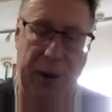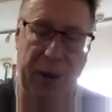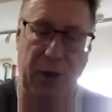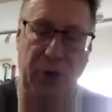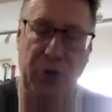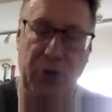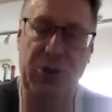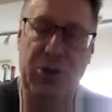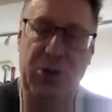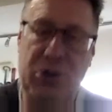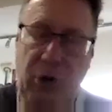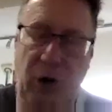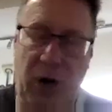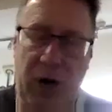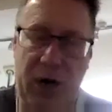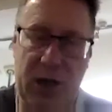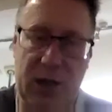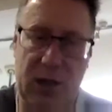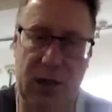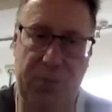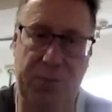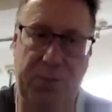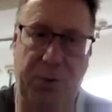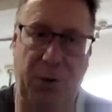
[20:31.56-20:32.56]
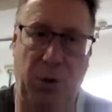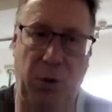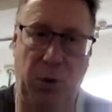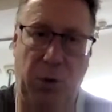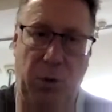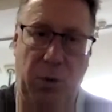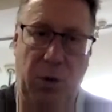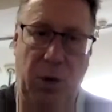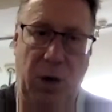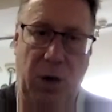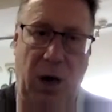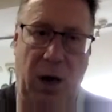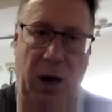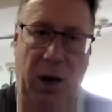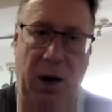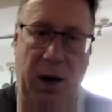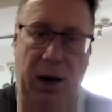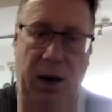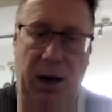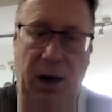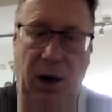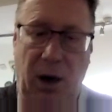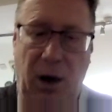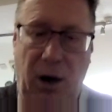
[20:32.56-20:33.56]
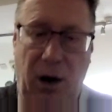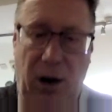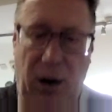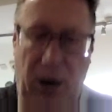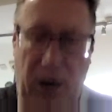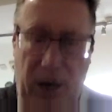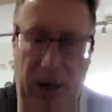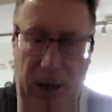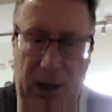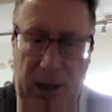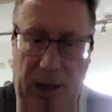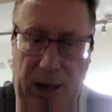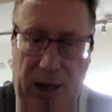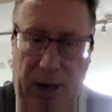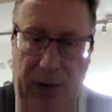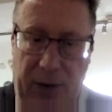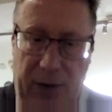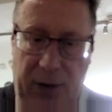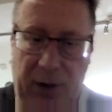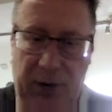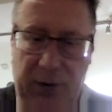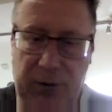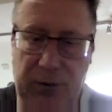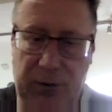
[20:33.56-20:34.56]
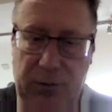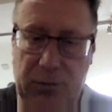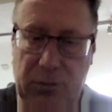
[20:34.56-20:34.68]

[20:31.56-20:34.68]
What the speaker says: mean, there is great support. And currently I'm